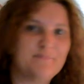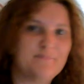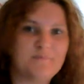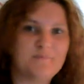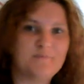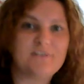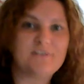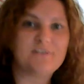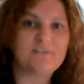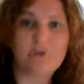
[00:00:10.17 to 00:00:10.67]

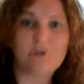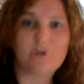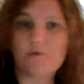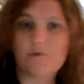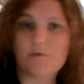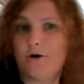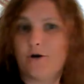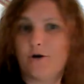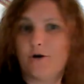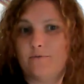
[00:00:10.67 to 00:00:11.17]
These are
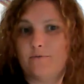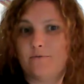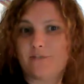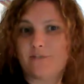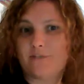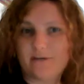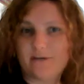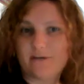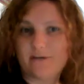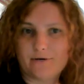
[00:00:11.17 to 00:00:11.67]
poems
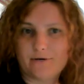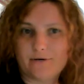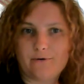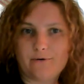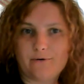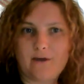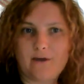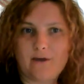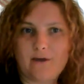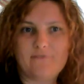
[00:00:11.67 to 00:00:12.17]
I wrote.
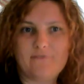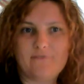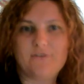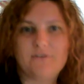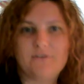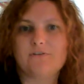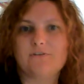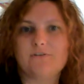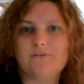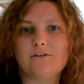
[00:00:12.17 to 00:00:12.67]
I've
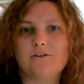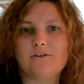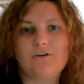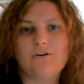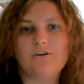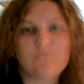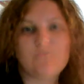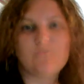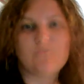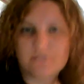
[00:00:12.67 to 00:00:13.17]
used
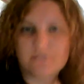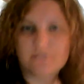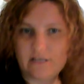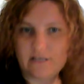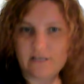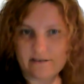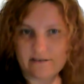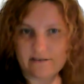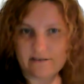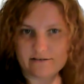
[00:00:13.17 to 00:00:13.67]
numerous
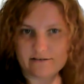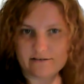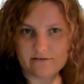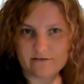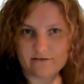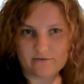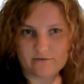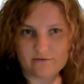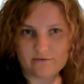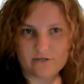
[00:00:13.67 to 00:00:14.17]
aliases
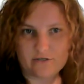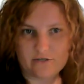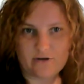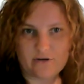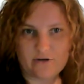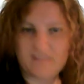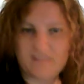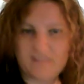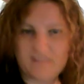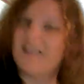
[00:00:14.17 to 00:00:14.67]
over the year.
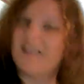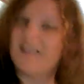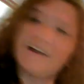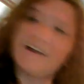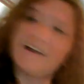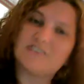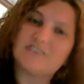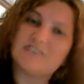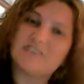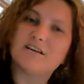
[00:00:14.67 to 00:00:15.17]
I think I
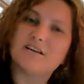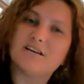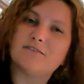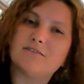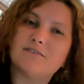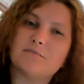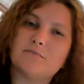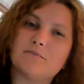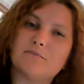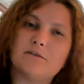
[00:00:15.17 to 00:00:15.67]
actually have
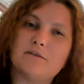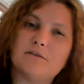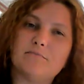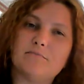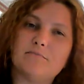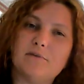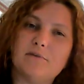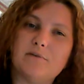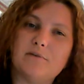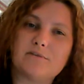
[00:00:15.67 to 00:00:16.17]
something
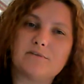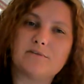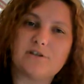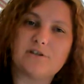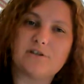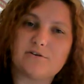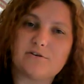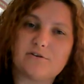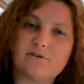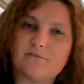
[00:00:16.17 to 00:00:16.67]
published
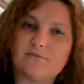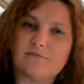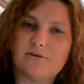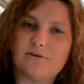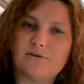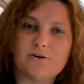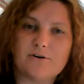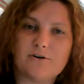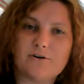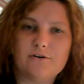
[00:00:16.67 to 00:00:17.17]
under
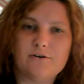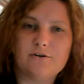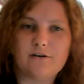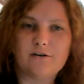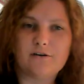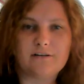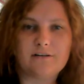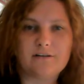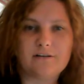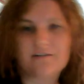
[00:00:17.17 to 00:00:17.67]
cryptogirl.
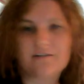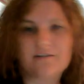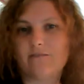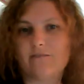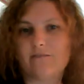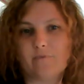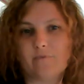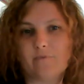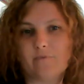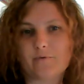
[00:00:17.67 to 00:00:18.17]
I just can't
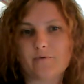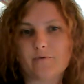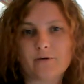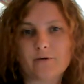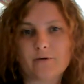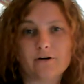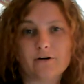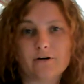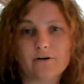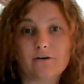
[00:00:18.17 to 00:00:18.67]
remember
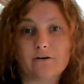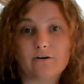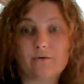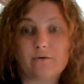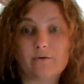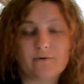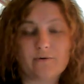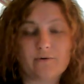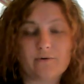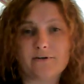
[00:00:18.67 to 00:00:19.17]
where or what
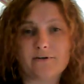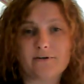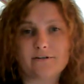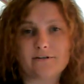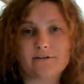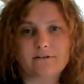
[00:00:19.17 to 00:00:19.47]
it was.